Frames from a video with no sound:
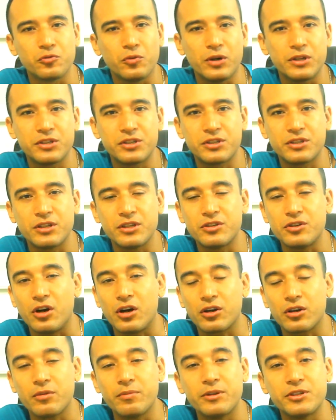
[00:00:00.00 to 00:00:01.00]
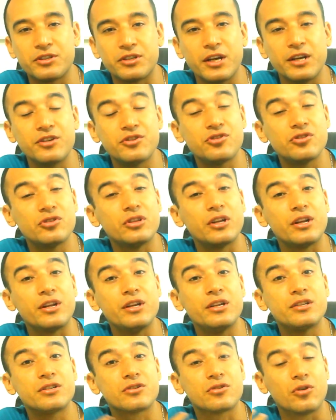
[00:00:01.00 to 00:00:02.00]
What's the documentation that
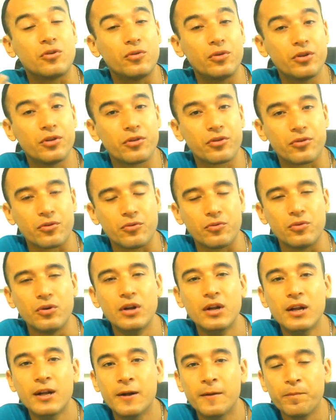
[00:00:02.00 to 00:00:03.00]
he's going through?